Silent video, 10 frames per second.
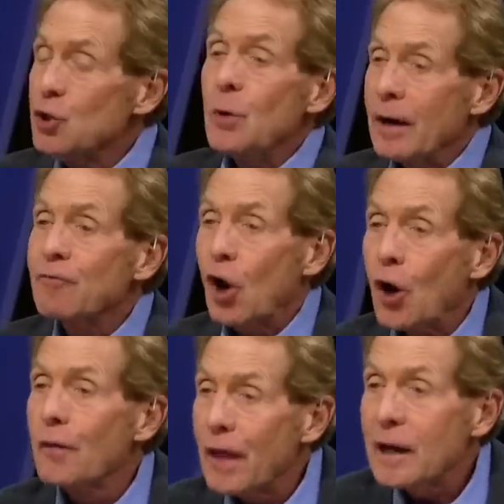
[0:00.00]
you have
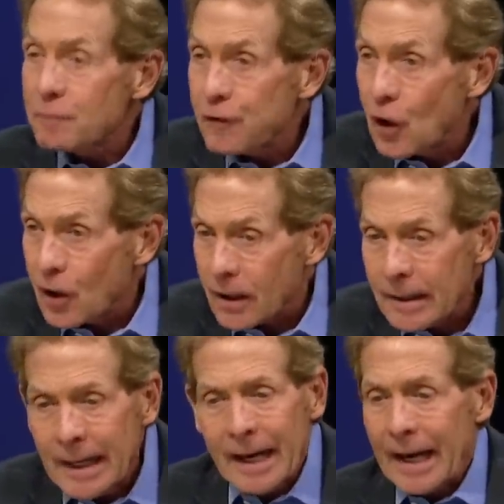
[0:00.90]
gone that far.
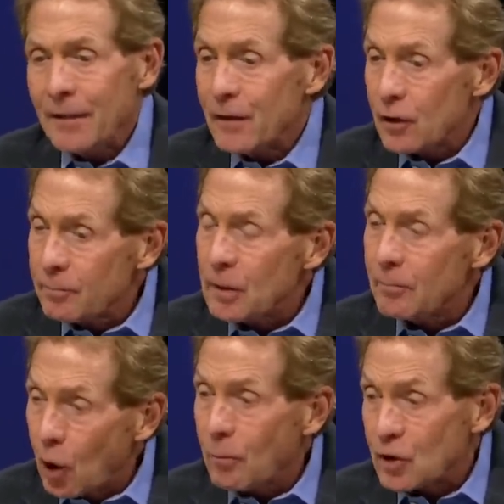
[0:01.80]
And there have been
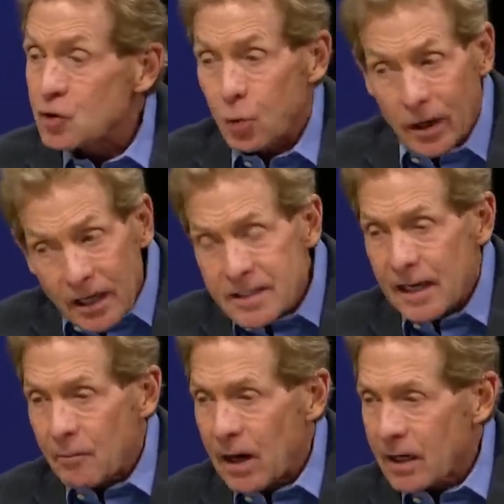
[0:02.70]
moments when I
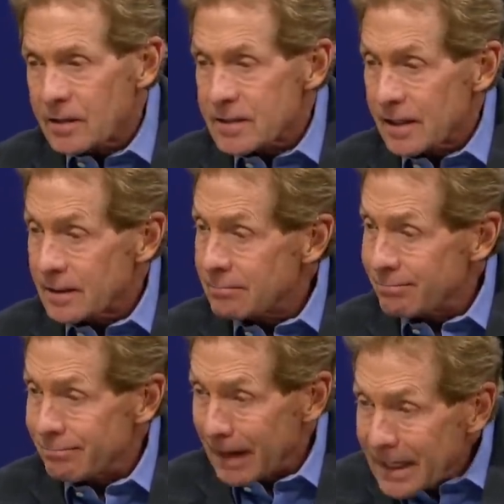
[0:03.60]
sat back and said,
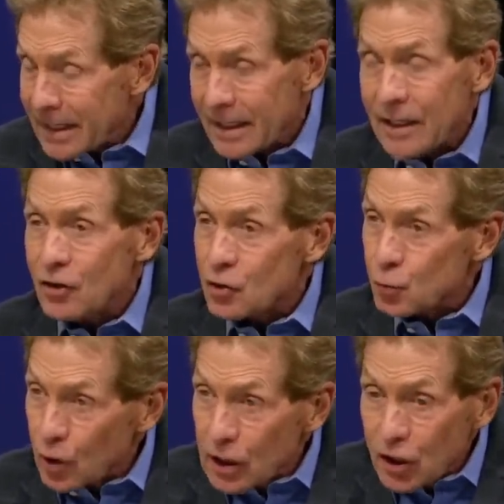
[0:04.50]
man, he is
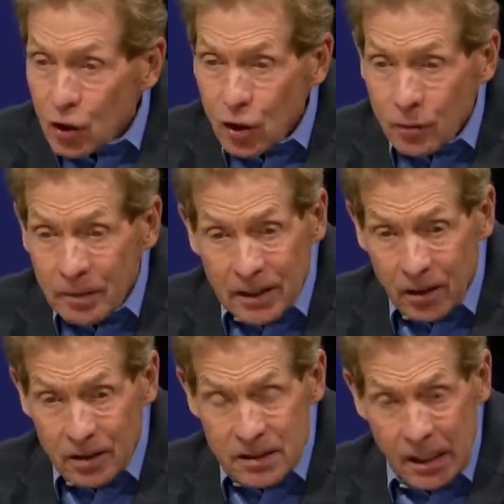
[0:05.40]
really good yes.
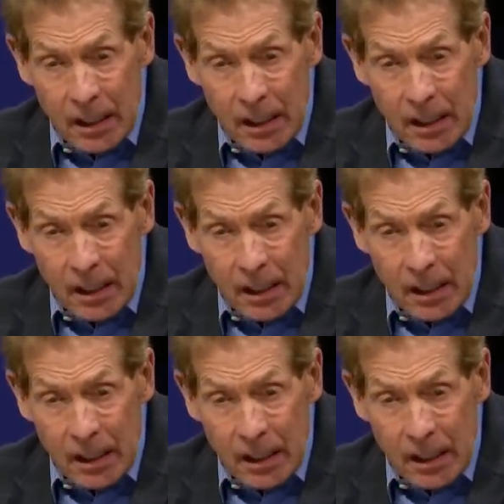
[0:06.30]
because